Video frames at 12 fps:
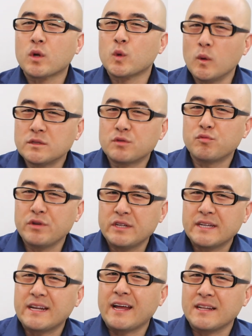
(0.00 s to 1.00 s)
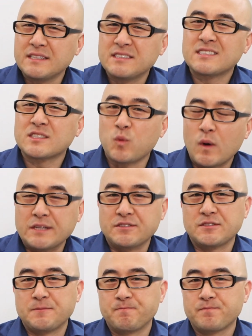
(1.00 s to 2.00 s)
We're going to read it at least
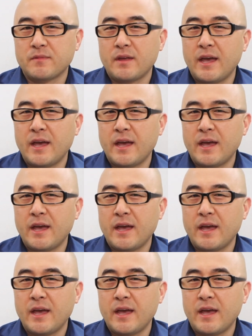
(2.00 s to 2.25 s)
twice.